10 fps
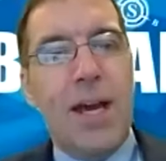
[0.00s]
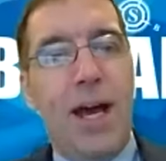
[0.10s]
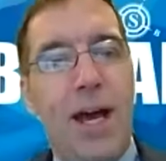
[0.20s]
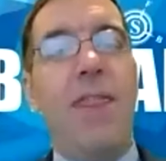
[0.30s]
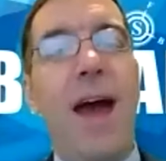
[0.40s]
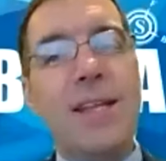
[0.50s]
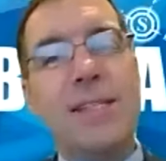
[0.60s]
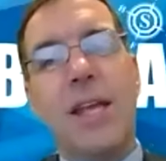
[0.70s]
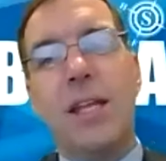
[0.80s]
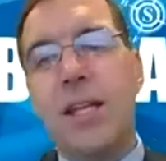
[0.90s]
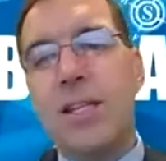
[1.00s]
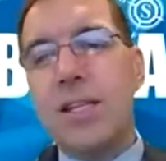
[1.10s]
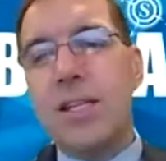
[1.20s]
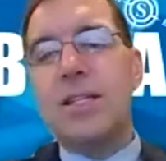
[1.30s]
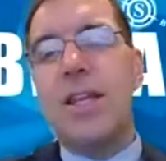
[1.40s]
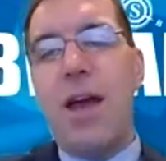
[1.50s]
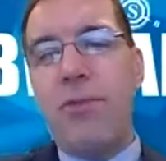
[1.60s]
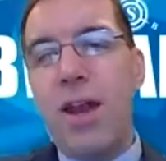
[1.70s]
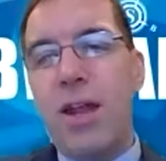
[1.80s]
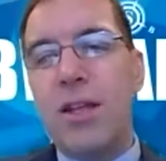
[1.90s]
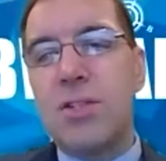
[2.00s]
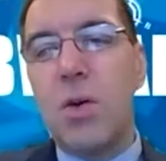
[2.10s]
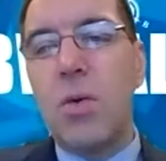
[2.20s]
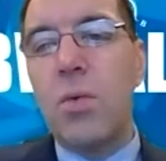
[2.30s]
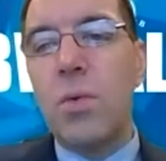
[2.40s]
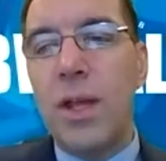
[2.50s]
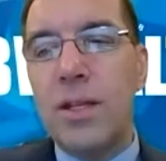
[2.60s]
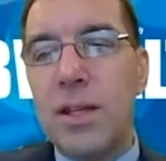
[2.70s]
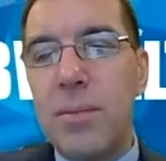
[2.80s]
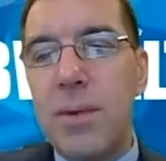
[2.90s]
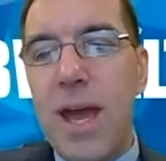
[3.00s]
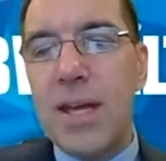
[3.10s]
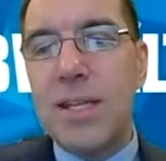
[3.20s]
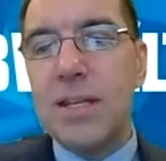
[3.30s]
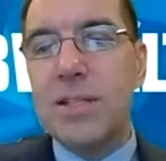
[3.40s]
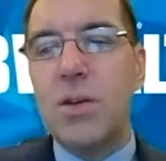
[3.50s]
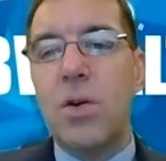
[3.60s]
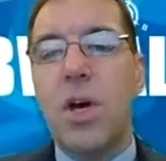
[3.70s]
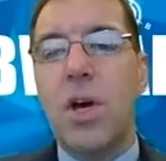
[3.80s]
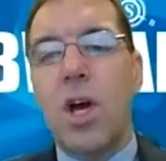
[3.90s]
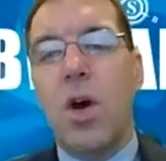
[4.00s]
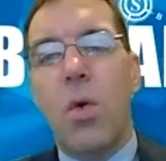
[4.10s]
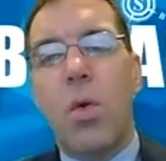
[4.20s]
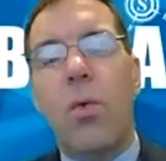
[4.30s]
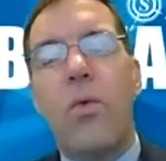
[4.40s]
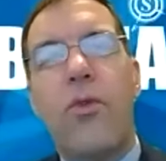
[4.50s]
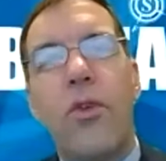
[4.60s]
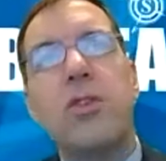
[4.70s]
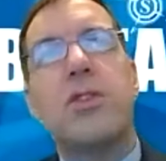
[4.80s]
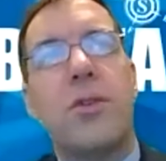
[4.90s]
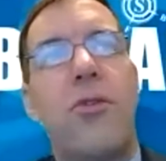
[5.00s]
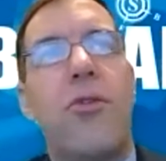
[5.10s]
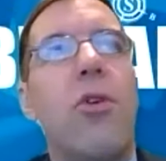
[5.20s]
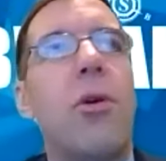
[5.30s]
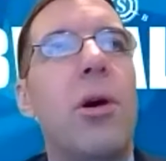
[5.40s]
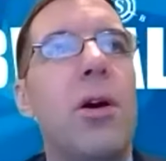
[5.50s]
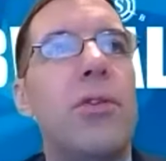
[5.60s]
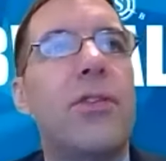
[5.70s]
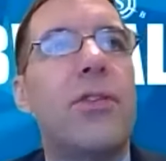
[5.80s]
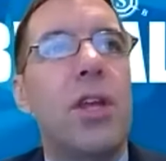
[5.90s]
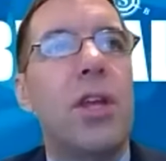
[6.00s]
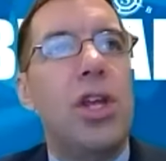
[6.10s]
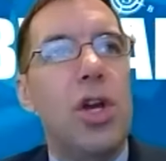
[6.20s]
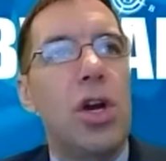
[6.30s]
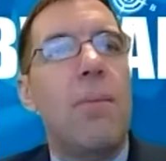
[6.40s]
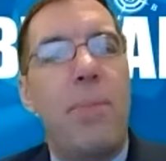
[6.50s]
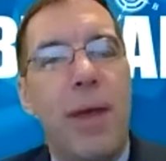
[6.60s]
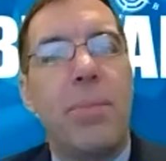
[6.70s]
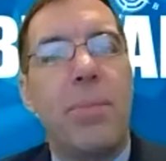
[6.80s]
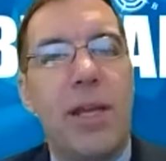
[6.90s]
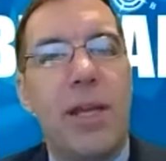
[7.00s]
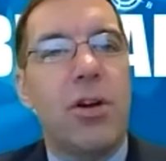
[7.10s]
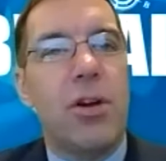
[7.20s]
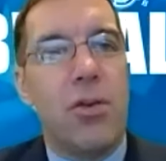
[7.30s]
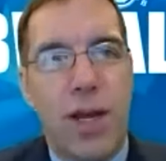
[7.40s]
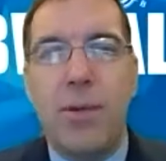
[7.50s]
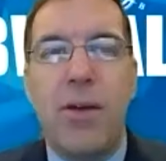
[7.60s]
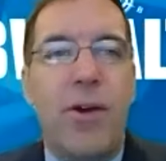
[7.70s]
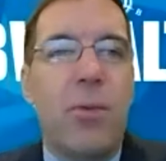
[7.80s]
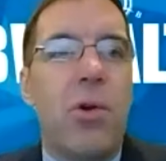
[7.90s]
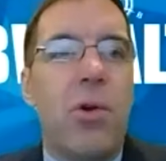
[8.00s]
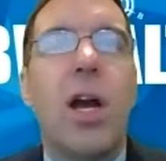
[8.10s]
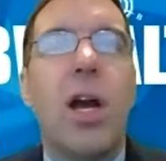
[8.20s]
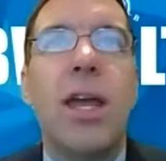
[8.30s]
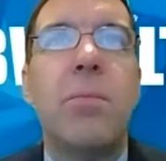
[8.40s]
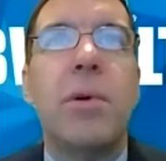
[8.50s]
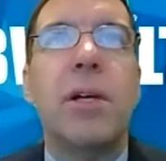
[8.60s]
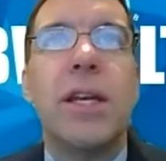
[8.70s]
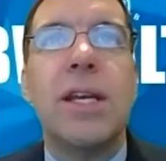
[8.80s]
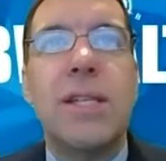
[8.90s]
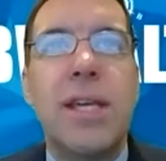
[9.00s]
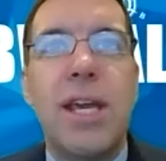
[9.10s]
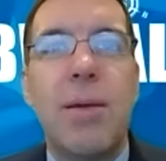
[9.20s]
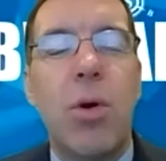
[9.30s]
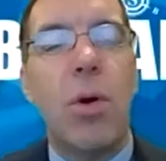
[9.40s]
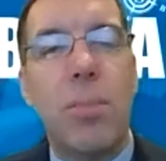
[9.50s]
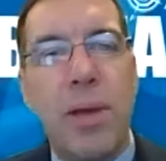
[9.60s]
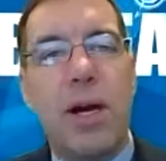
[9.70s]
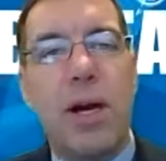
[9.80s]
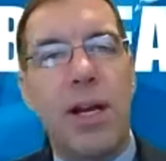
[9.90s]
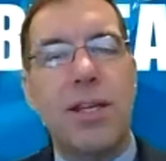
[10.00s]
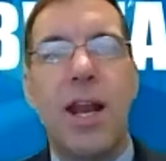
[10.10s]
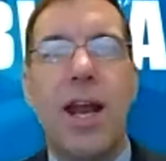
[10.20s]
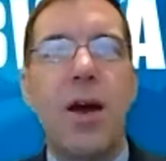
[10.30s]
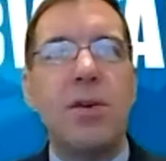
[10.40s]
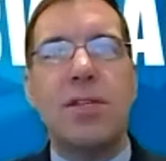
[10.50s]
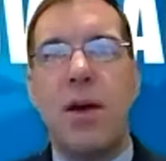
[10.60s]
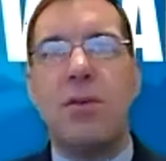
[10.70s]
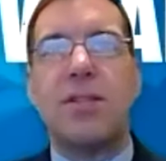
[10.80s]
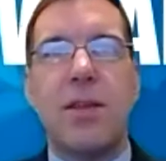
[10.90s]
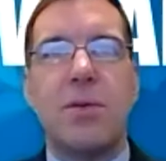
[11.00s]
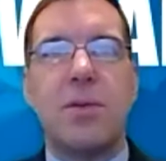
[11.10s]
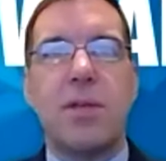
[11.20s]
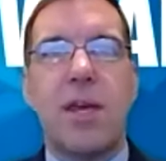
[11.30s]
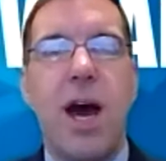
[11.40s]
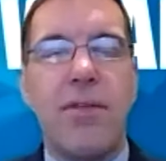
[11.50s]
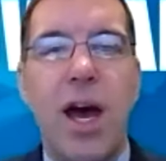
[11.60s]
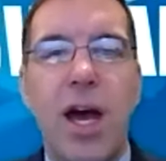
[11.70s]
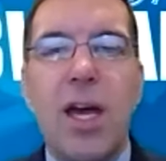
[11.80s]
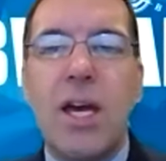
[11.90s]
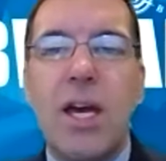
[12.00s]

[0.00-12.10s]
uh, that said, let's, let's dive right in. So let, let me ask you this. So first and foremost, you're a big believer, correct me if I'm wrong, in building a team or being on a team. And I always, I always say this with the caveat